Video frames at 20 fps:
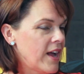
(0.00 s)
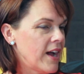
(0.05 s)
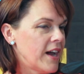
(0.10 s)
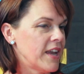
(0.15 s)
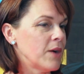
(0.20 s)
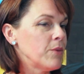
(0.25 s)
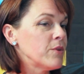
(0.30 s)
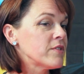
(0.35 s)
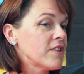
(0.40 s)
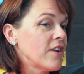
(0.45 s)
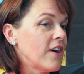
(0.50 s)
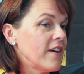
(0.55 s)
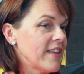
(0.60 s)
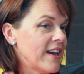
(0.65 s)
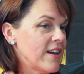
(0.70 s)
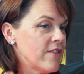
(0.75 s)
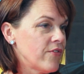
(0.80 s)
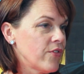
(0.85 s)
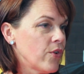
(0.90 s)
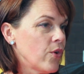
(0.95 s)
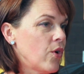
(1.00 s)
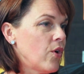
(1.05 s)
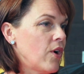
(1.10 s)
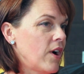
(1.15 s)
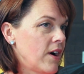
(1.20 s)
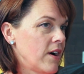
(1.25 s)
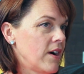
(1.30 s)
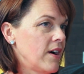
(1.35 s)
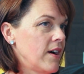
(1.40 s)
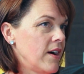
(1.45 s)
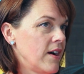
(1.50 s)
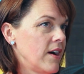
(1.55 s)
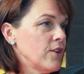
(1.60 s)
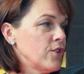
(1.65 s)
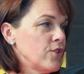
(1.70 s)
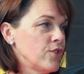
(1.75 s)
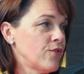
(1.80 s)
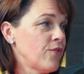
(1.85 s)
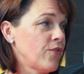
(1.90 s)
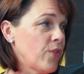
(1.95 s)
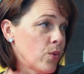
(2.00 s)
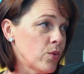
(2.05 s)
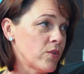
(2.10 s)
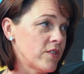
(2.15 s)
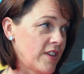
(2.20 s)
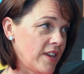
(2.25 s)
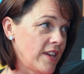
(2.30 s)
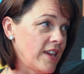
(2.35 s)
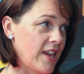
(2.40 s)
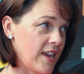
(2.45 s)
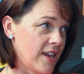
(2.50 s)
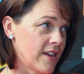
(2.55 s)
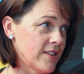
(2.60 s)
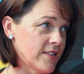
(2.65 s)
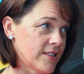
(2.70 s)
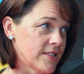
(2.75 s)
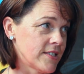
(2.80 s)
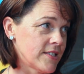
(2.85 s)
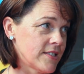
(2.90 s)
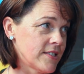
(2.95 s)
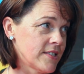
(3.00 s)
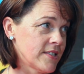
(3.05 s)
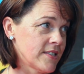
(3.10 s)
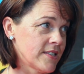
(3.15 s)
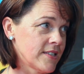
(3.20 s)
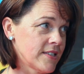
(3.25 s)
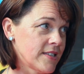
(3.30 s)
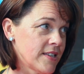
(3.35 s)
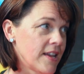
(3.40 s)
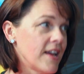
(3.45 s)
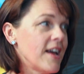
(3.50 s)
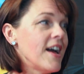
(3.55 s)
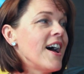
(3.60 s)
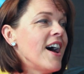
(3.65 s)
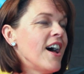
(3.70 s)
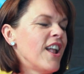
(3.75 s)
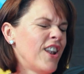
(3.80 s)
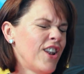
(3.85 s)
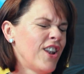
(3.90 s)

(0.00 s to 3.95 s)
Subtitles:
And I was like that for a good 40 years. A